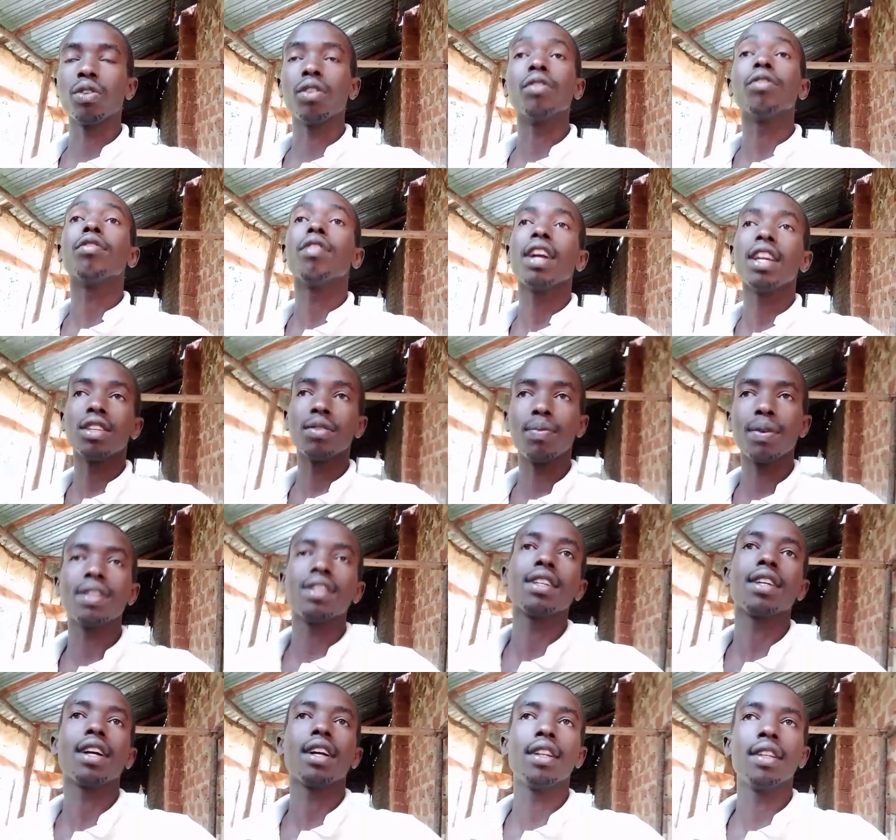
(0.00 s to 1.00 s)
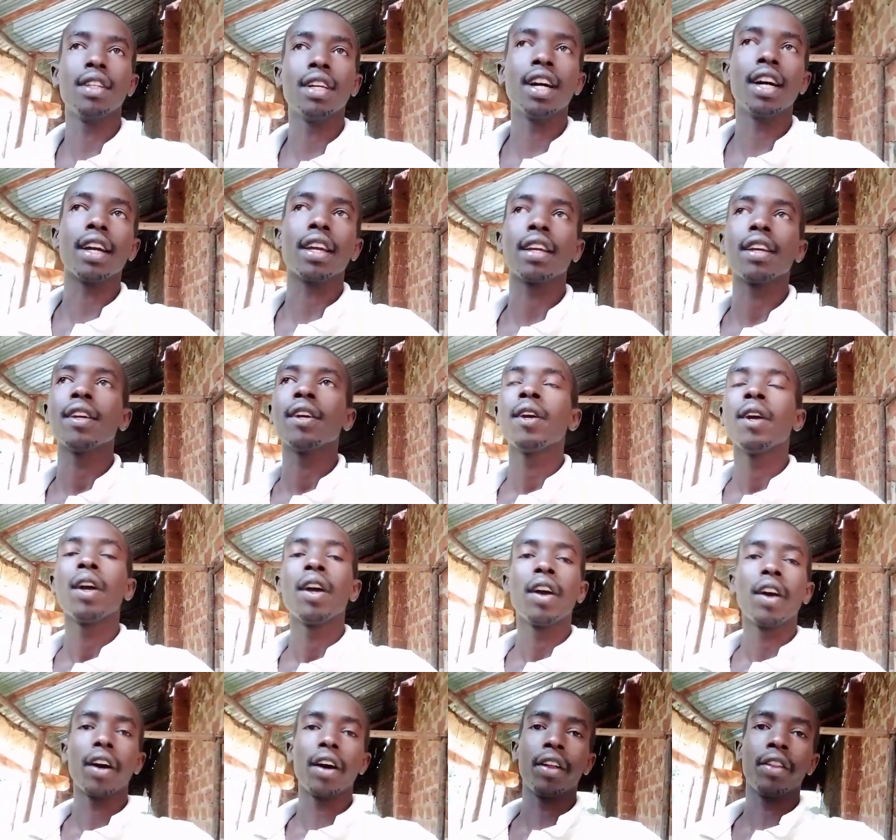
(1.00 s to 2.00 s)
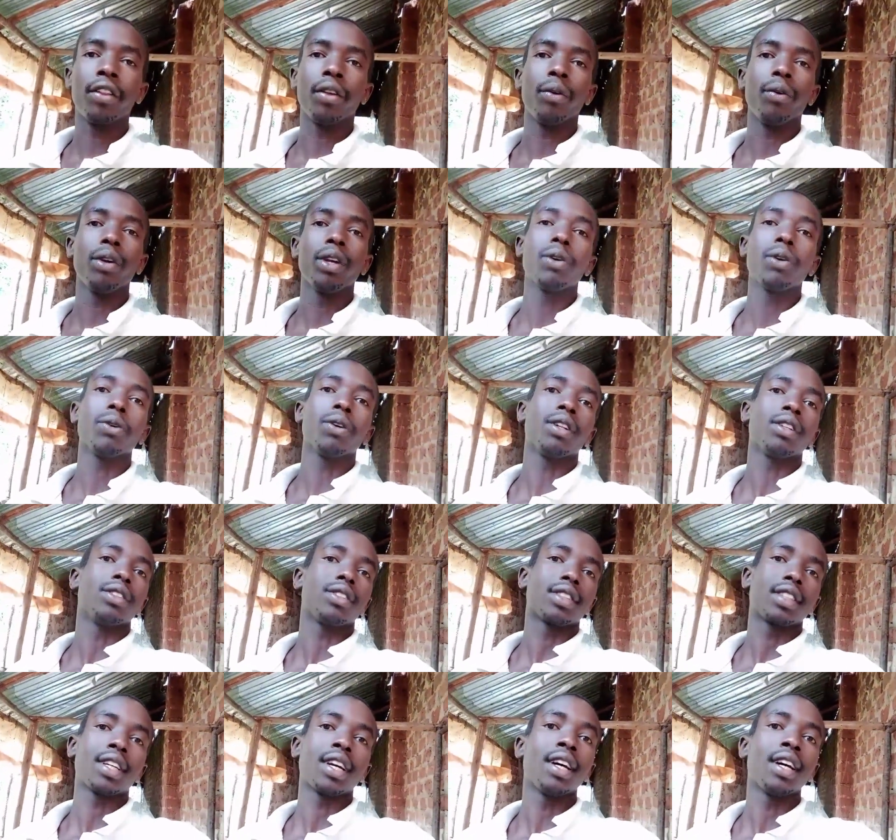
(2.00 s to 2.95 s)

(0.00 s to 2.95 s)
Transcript: So the flies basically die, and the weak ones